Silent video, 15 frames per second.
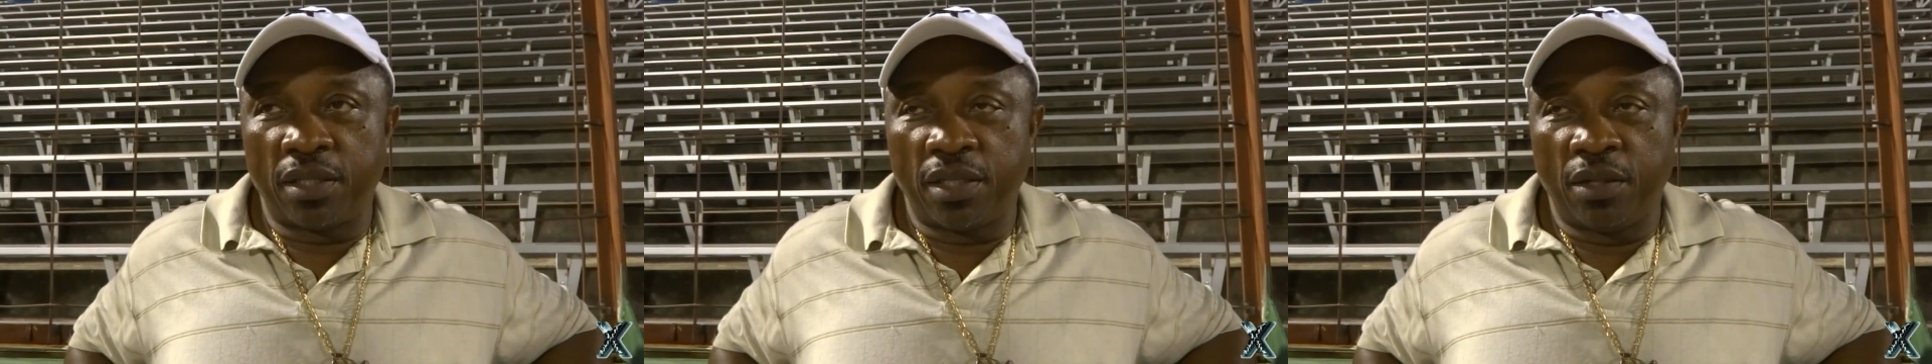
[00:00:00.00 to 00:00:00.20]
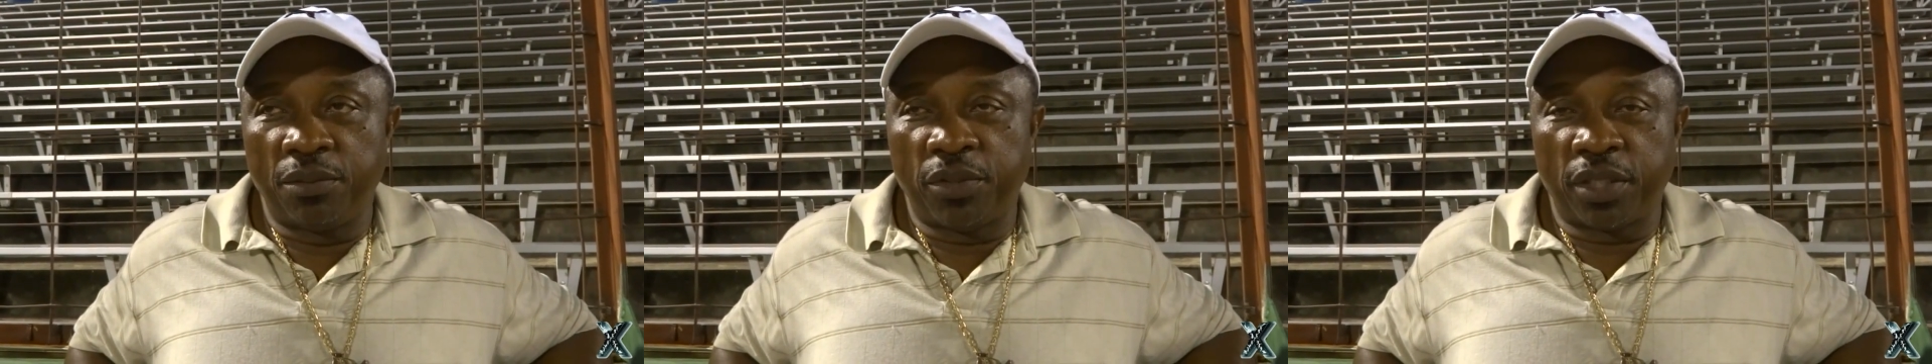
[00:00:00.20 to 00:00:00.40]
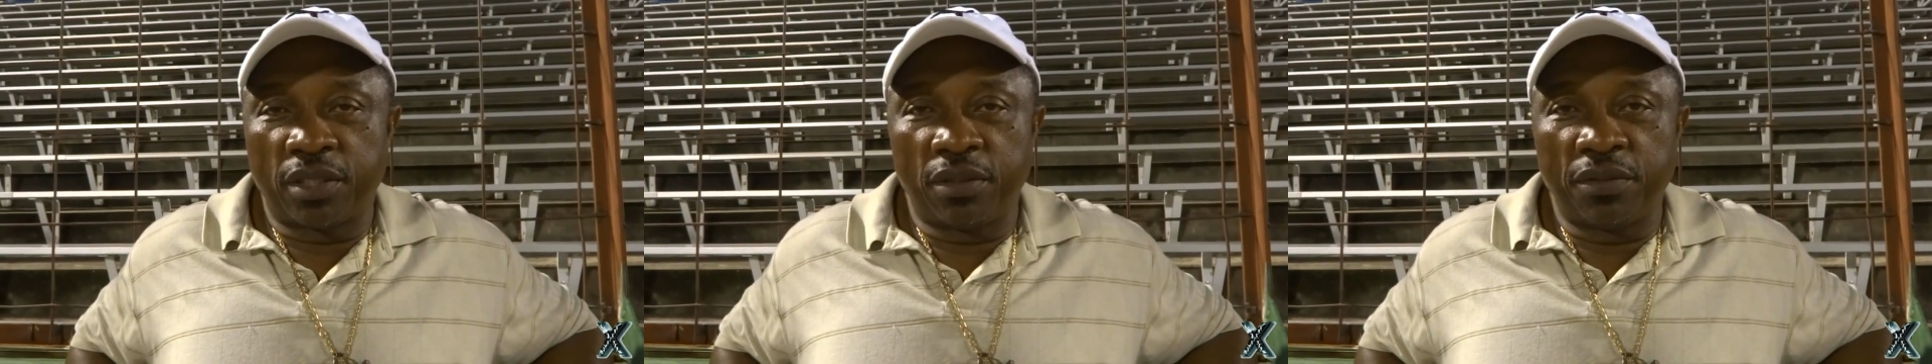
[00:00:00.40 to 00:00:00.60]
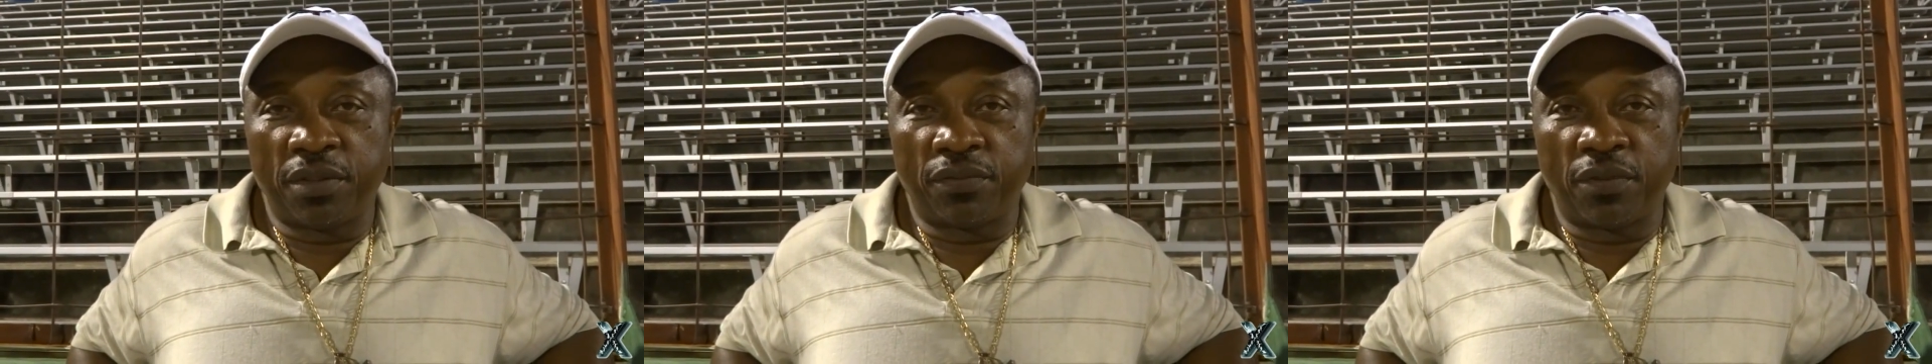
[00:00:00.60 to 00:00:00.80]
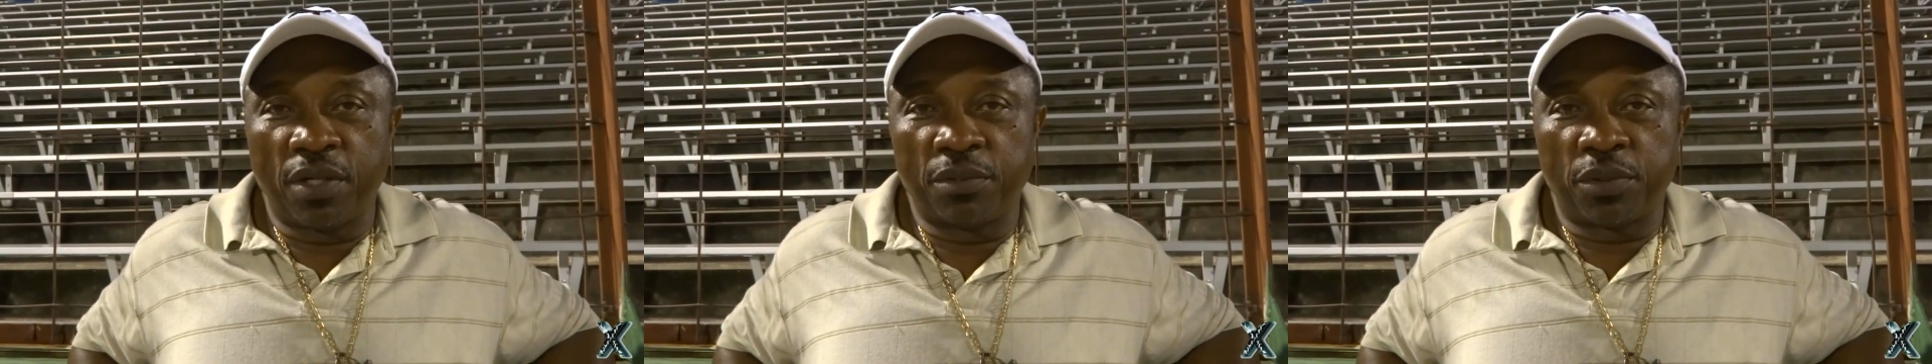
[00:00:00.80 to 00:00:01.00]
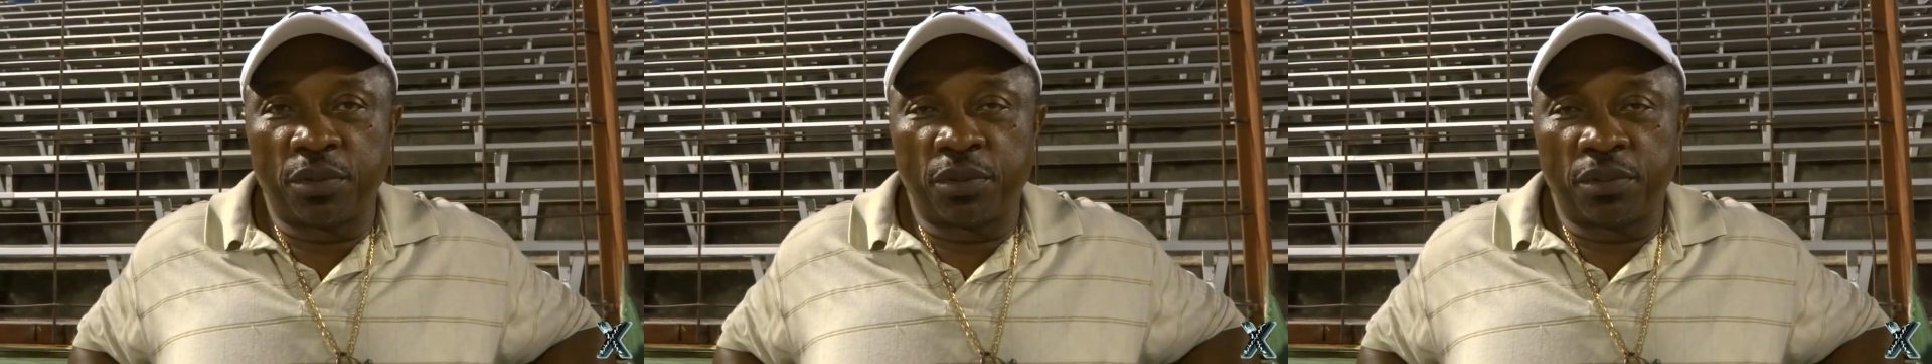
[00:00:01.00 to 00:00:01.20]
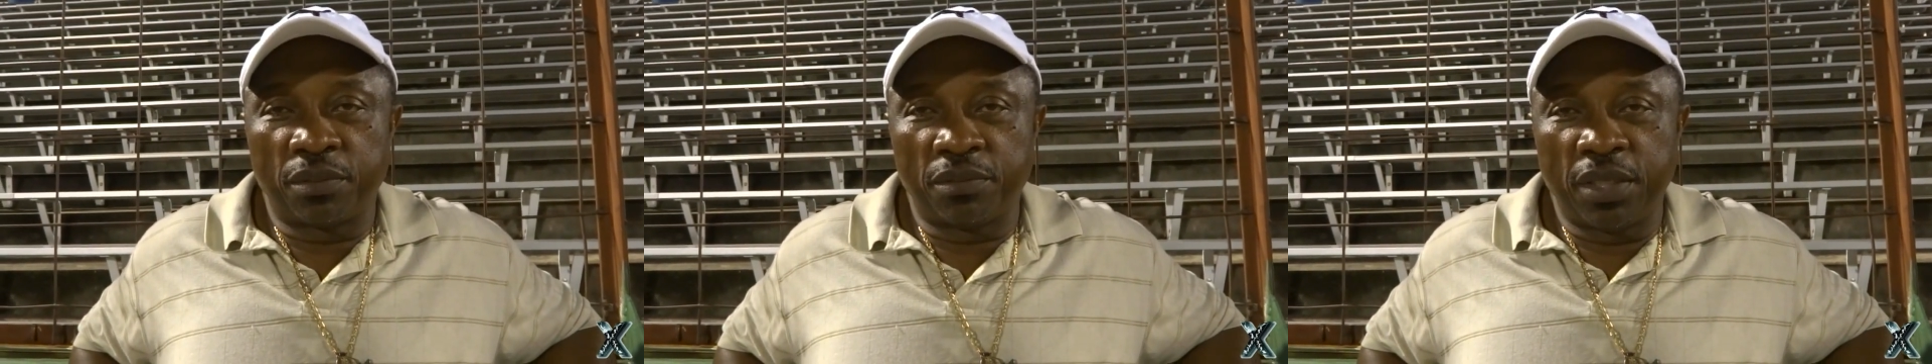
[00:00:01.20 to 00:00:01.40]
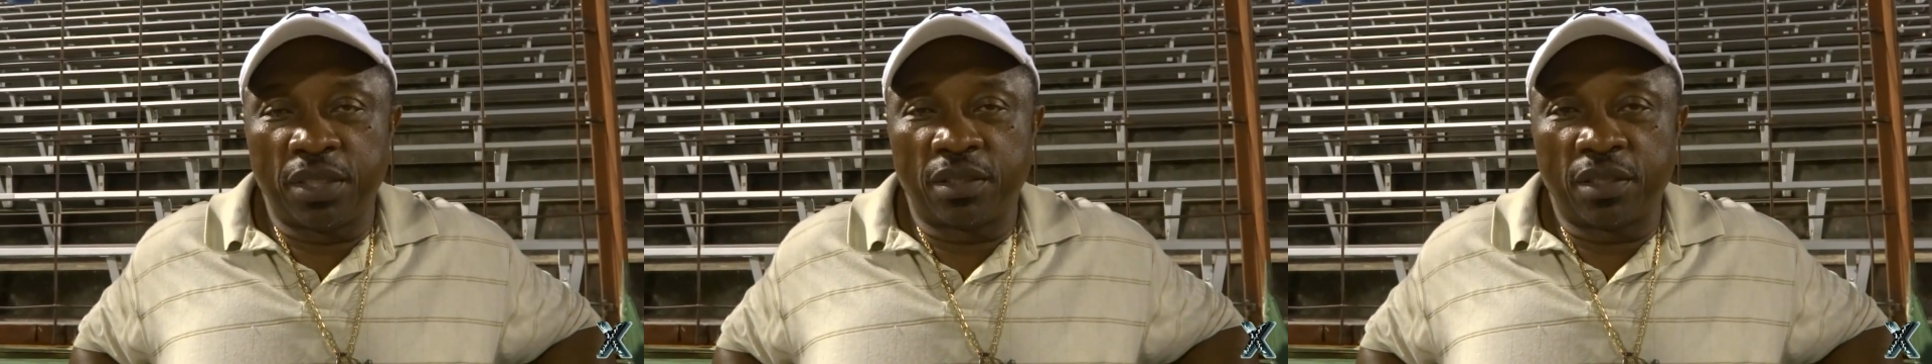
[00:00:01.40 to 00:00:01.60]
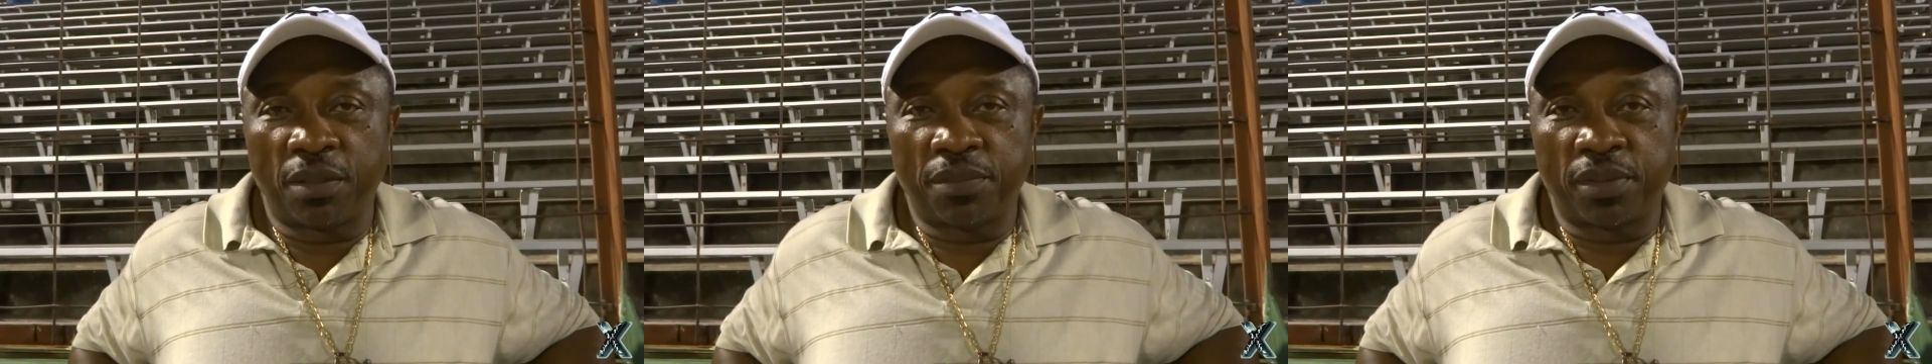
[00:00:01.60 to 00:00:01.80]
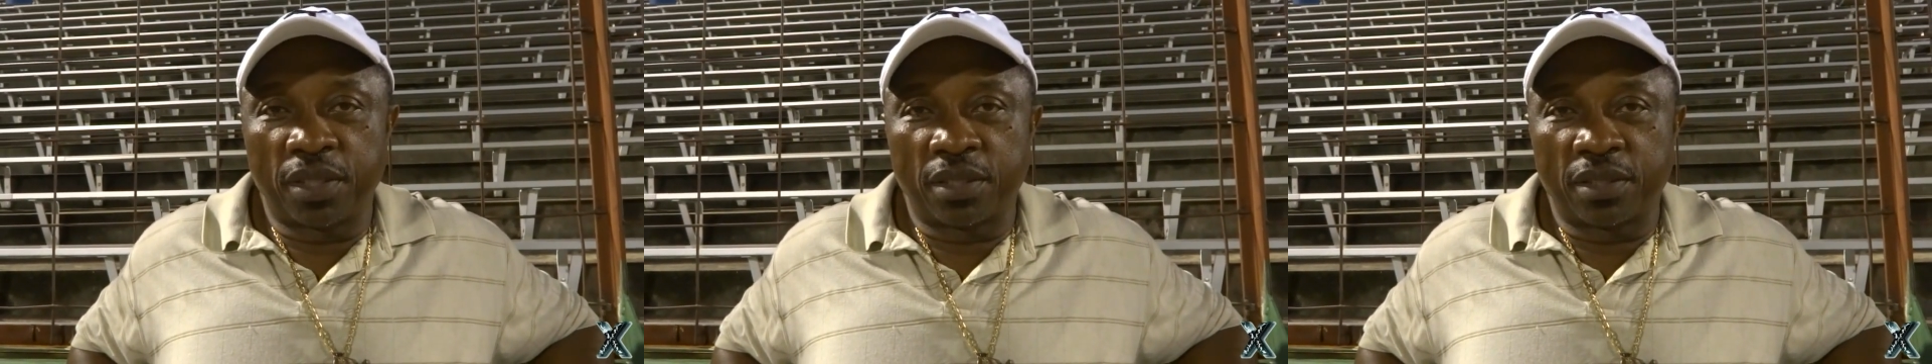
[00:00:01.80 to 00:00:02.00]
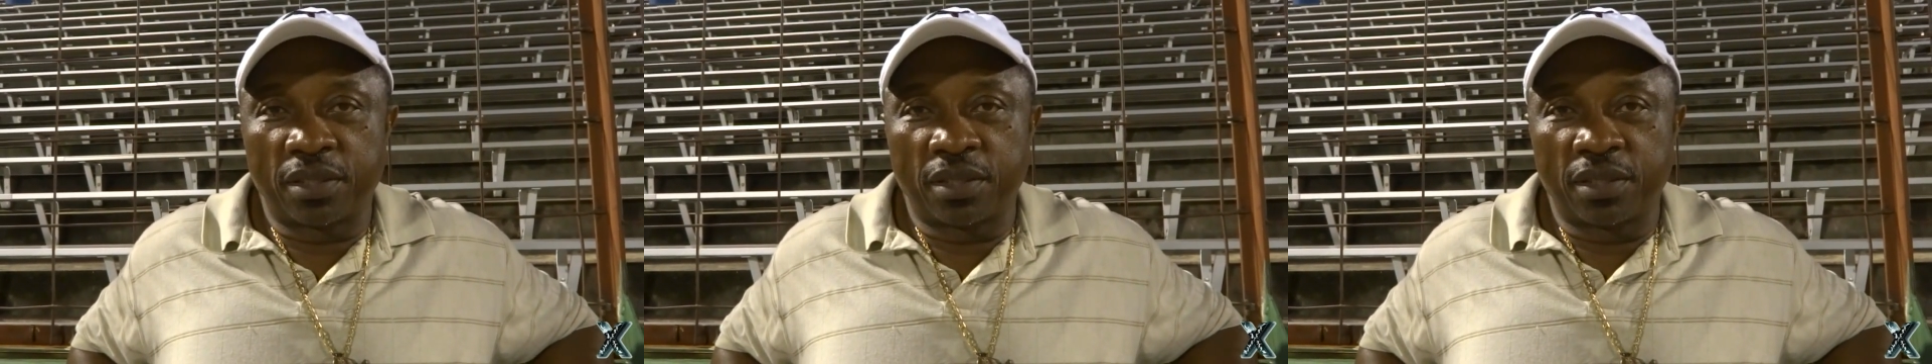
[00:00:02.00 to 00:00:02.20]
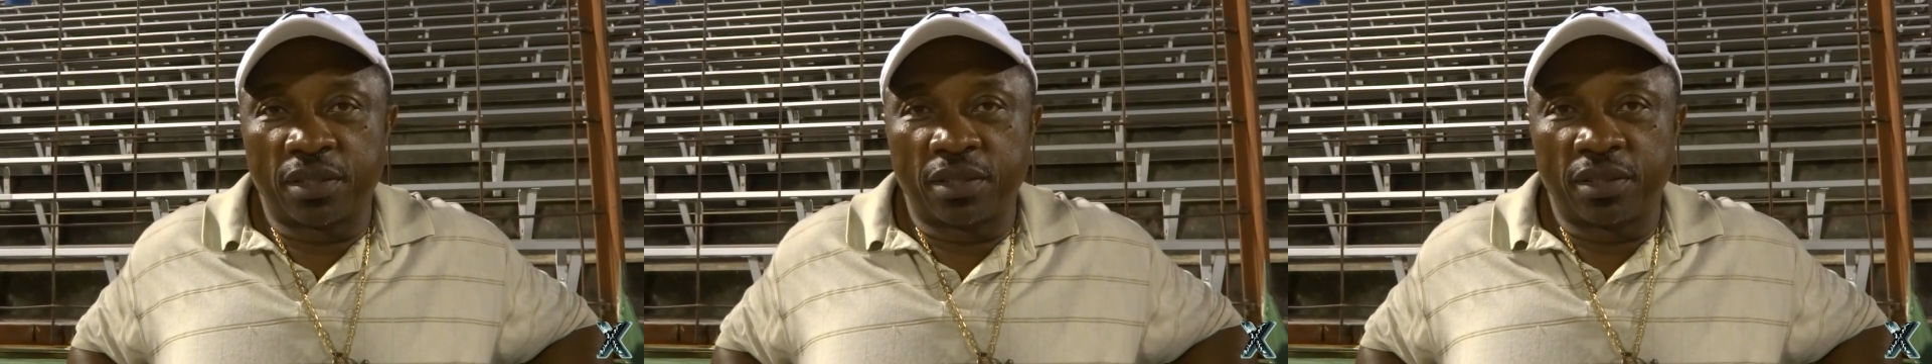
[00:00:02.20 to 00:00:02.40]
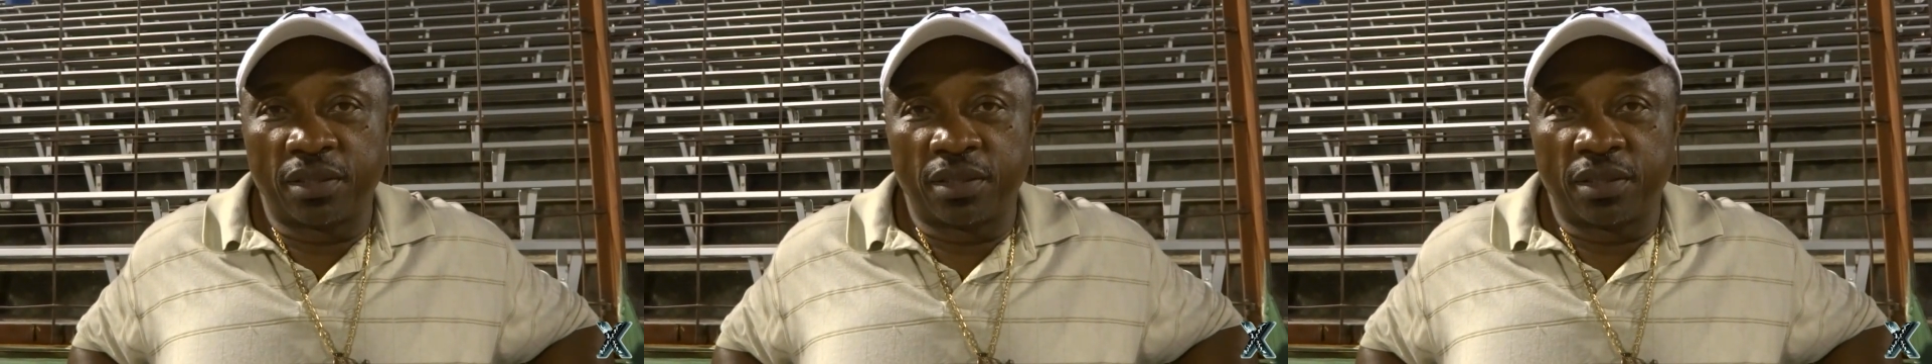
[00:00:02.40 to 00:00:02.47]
the objective is for him to be in the top six.